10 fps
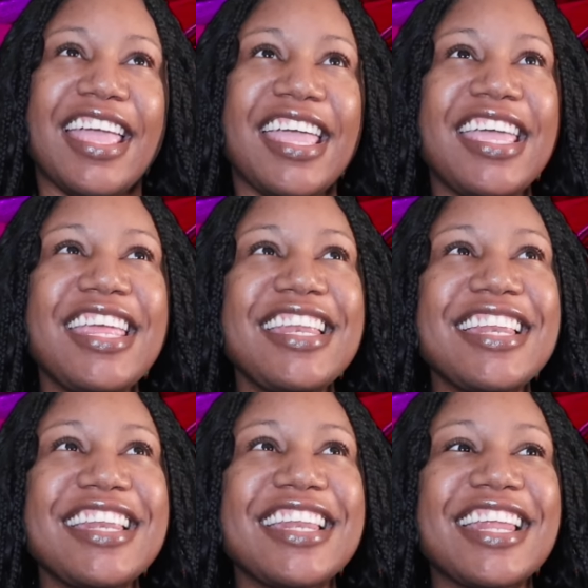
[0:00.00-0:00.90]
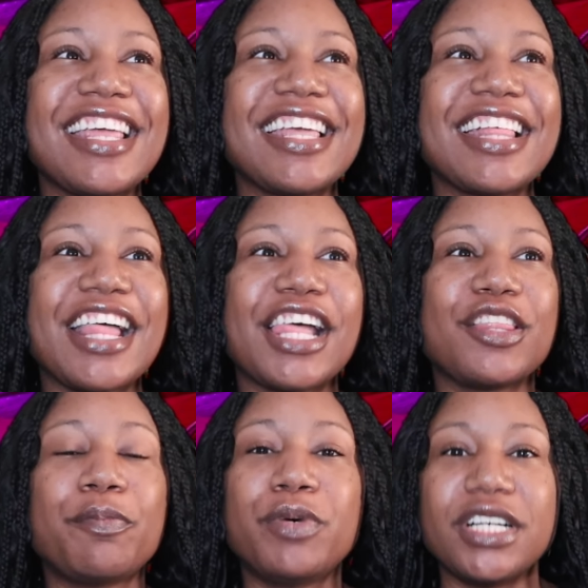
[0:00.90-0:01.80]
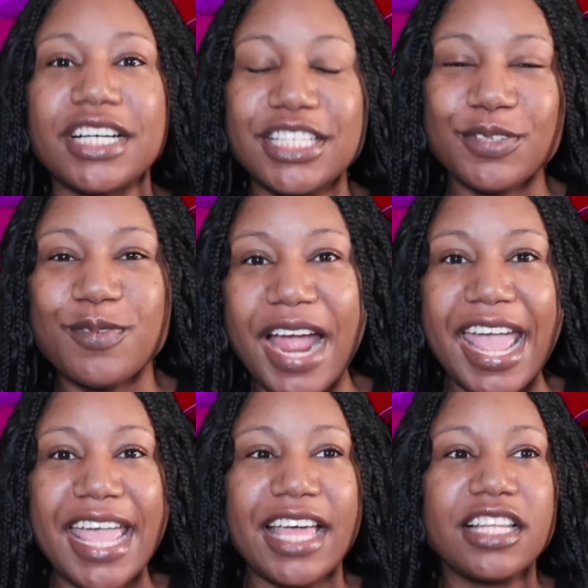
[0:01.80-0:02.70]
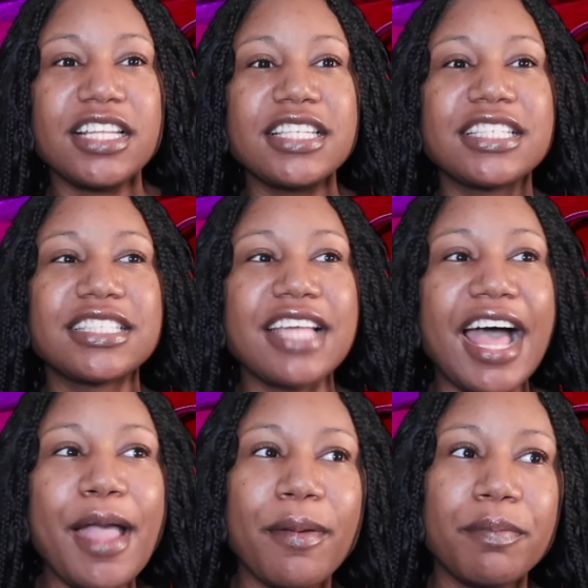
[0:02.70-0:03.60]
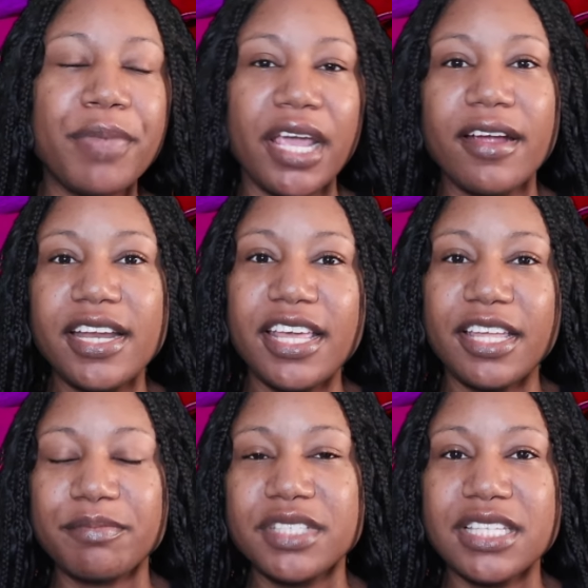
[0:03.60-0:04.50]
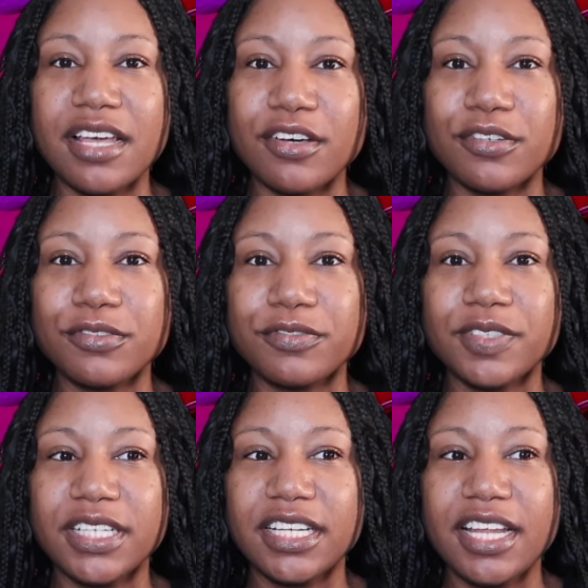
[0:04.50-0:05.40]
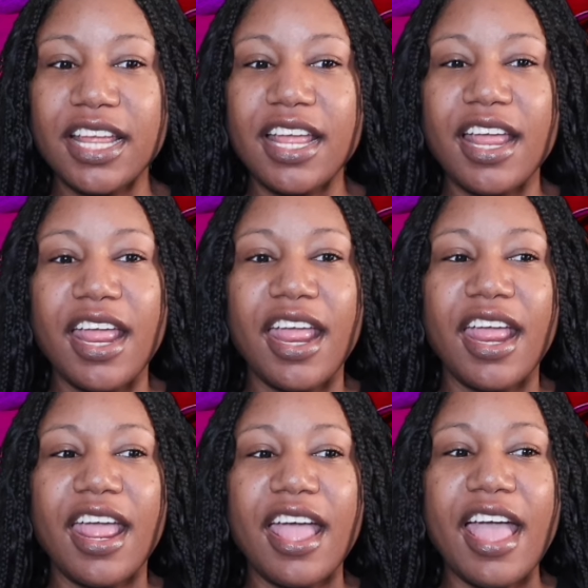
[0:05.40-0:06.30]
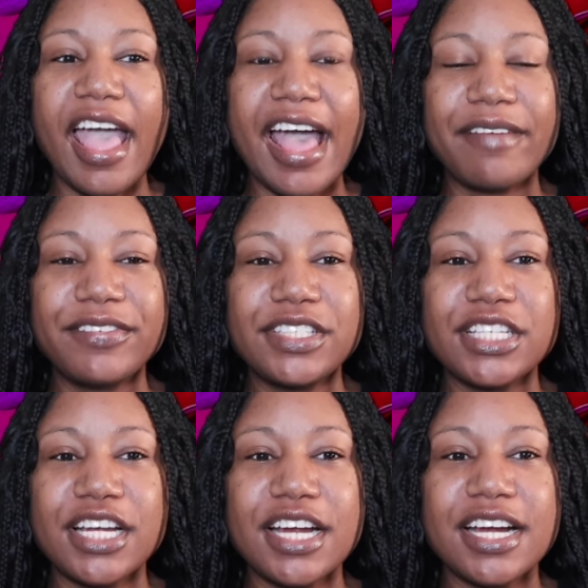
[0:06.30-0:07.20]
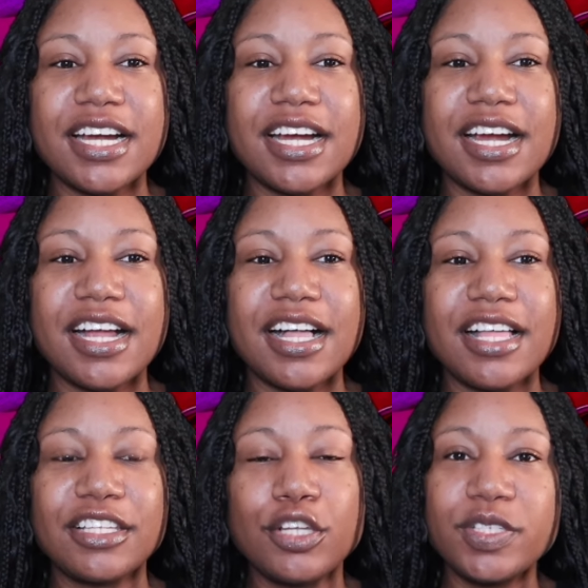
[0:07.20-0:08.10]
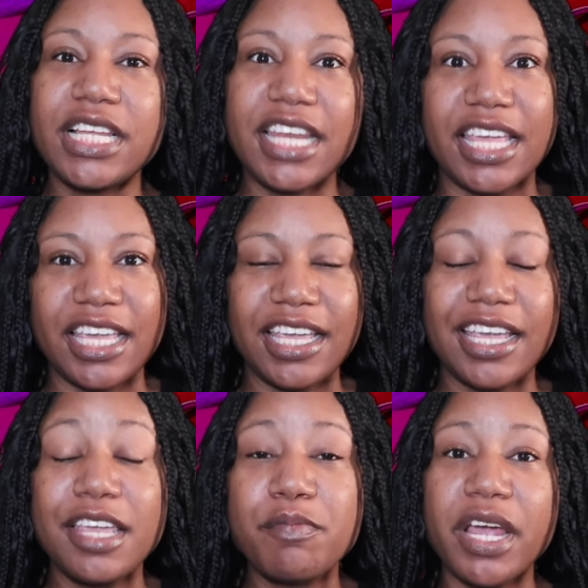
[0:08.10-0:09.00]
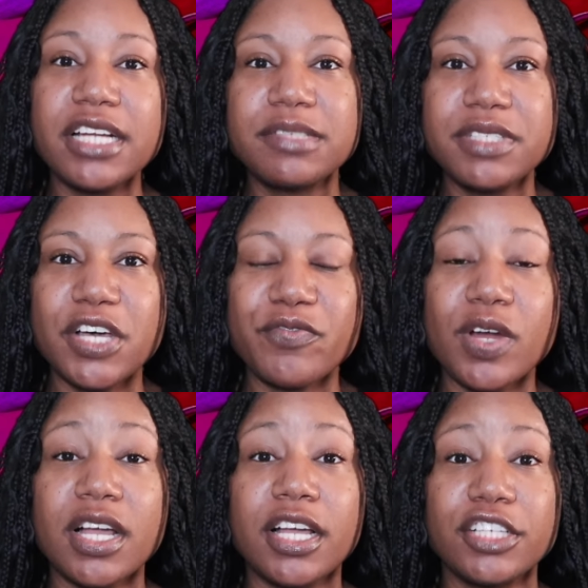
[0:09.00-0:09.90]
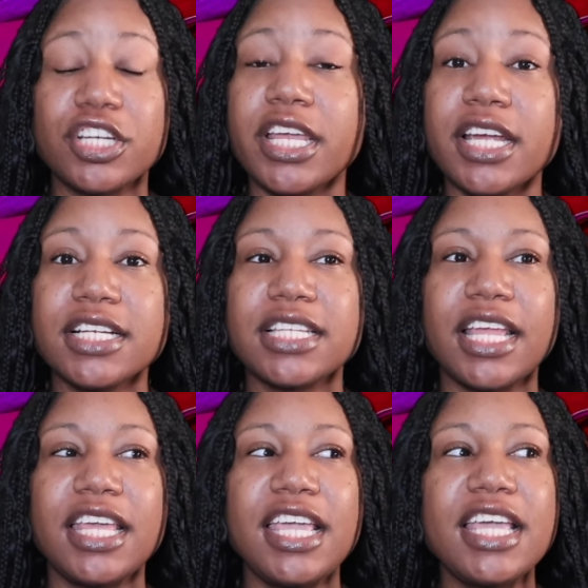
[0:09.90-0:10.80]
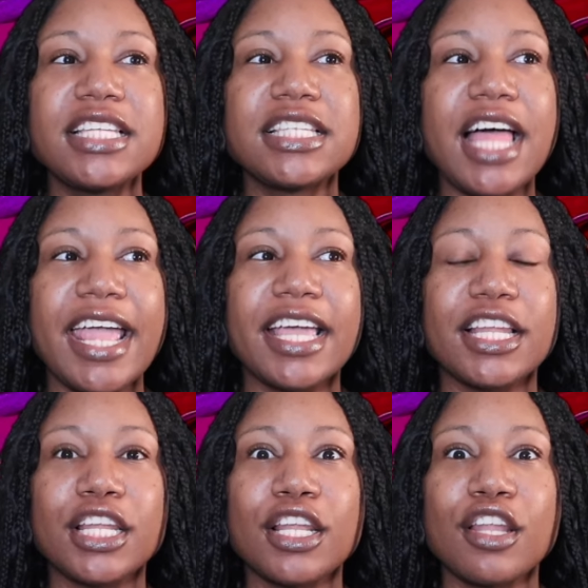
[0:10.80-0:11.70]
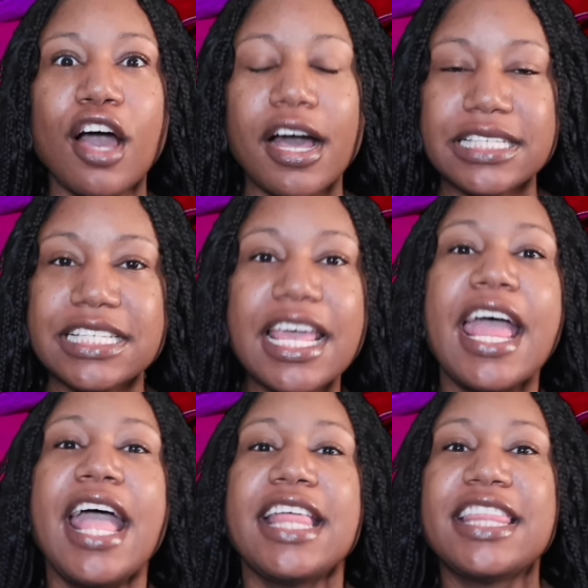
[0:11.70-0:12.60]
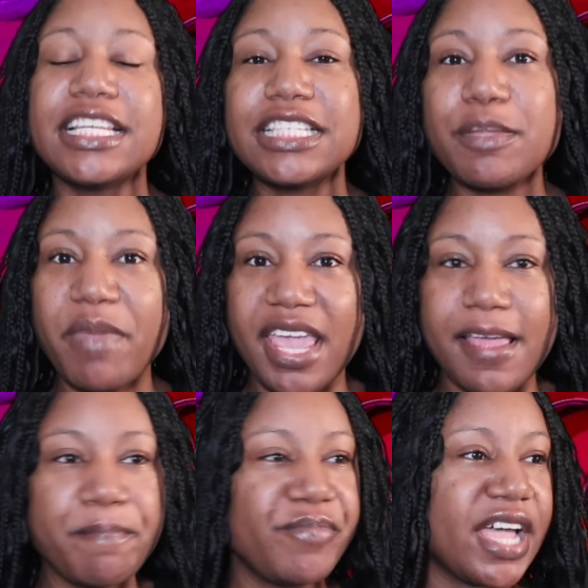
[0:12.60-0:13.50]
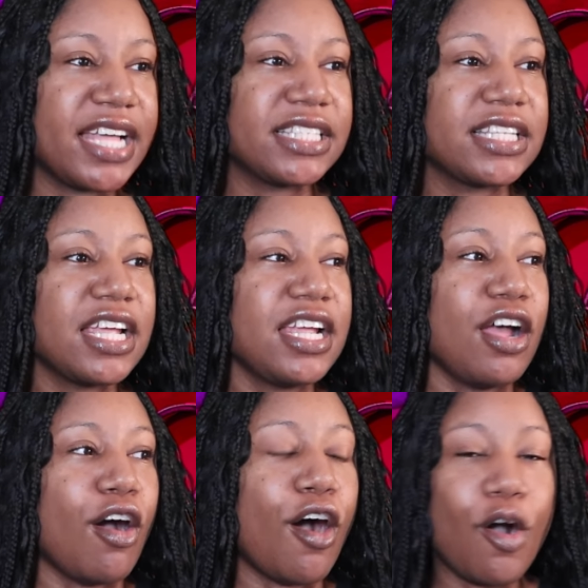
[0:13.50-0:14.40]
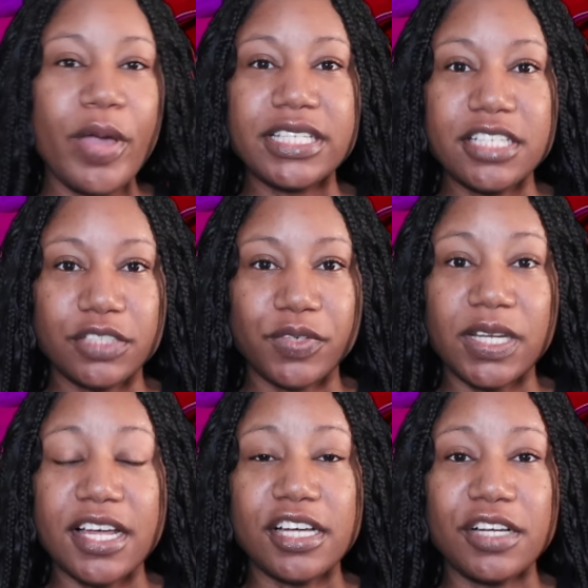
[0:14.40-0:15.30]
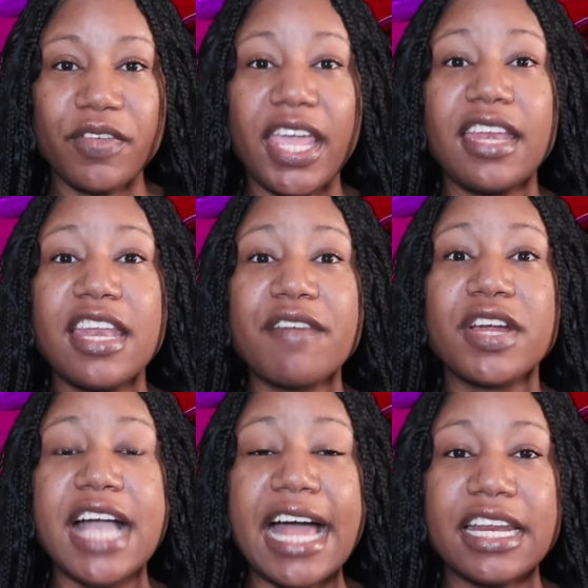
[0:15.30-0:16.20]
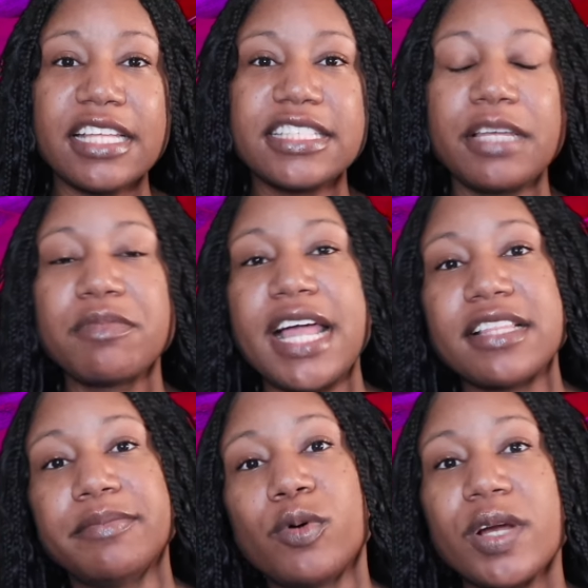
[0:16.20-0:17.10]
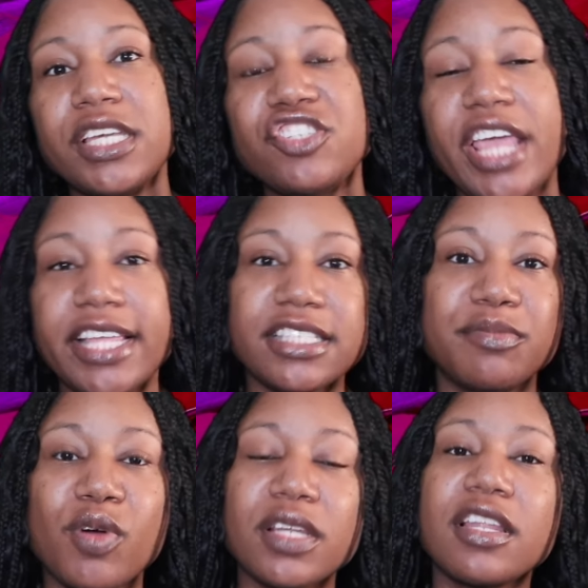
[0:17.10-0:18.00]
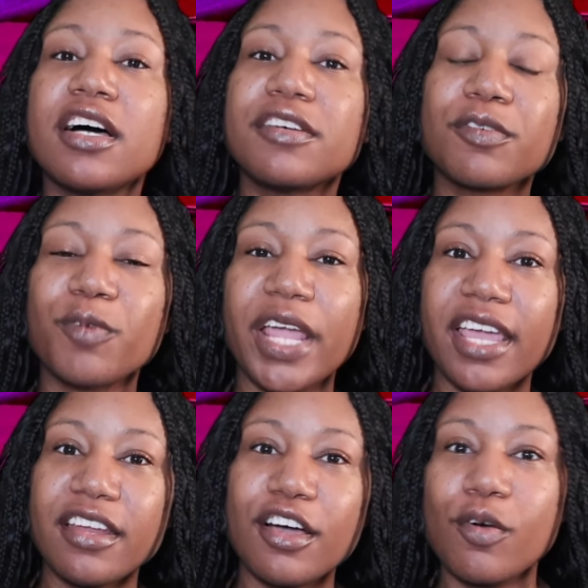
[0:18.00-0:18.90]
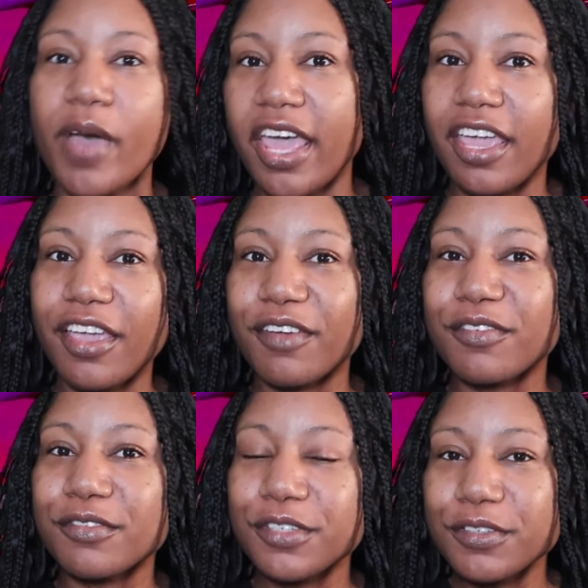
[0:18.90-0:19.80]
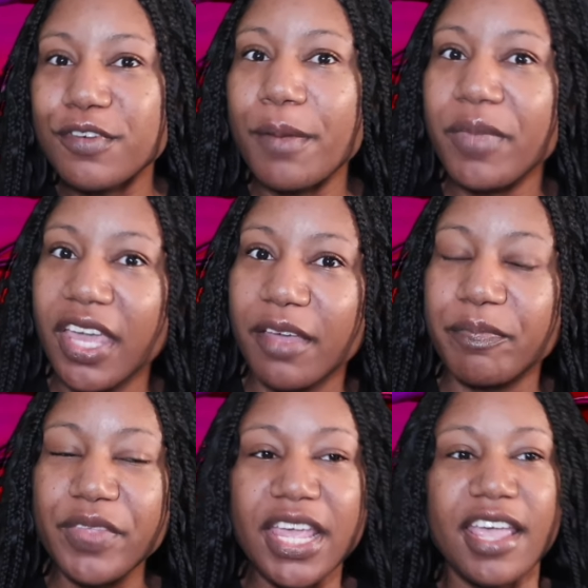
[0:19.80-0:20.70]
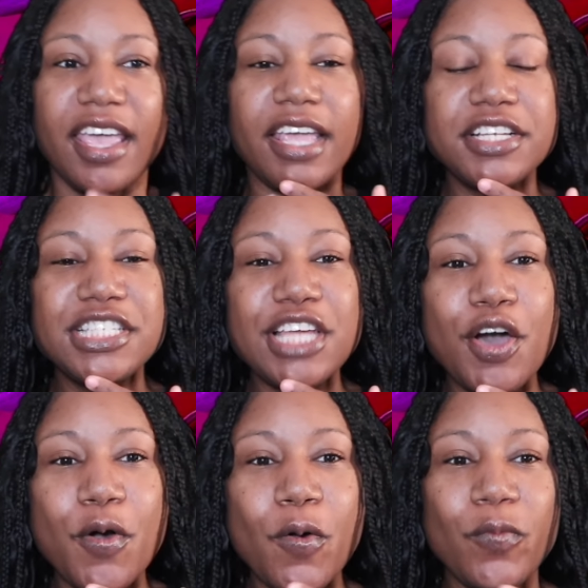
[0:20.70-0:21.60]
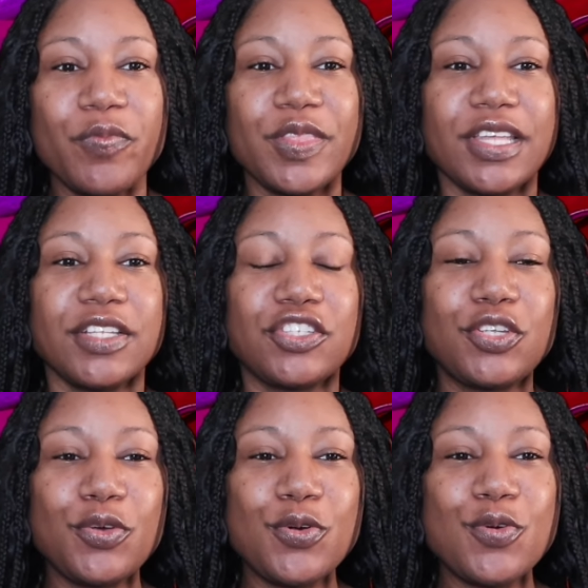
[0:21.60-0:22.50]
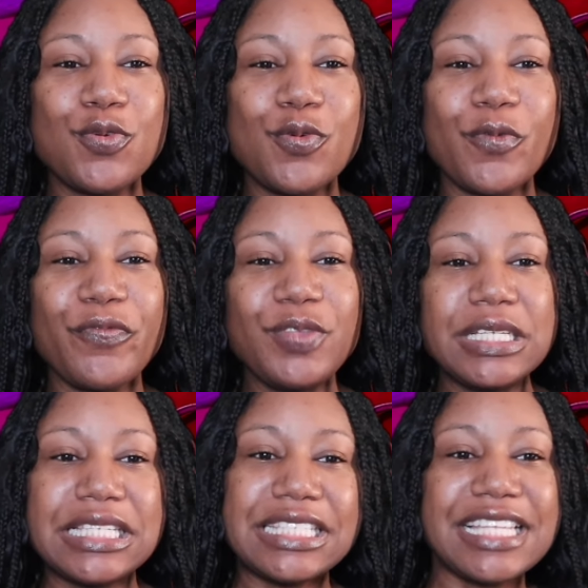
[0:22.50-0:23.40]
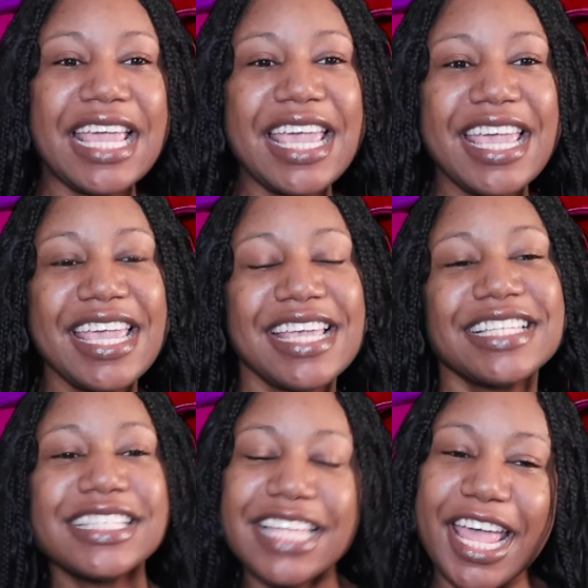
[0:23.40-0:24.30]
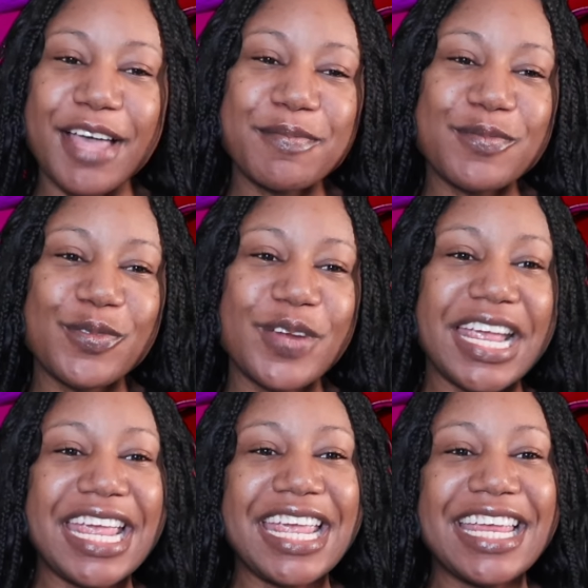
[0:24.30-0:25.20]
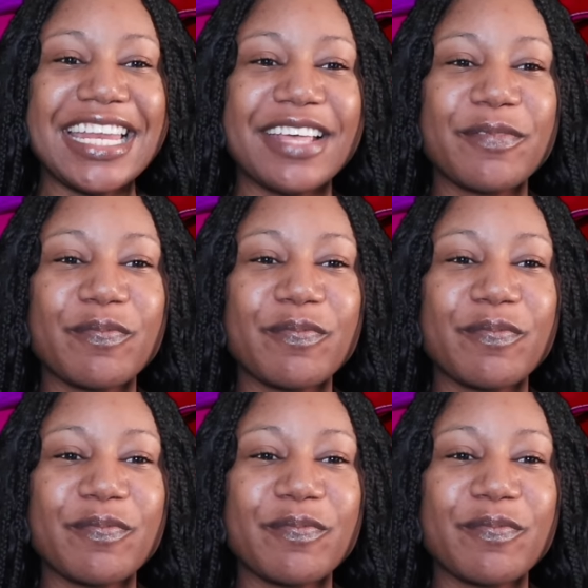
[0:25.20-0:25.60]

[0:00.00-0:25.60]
in the books, right, Lestat buried himself after losing Nikki, and he buries himself for 100 years, and he is like lost. This is a man that's always looked for love and never got it. It seemed like the more he chased, the more love ran away from him. And so to see Sam read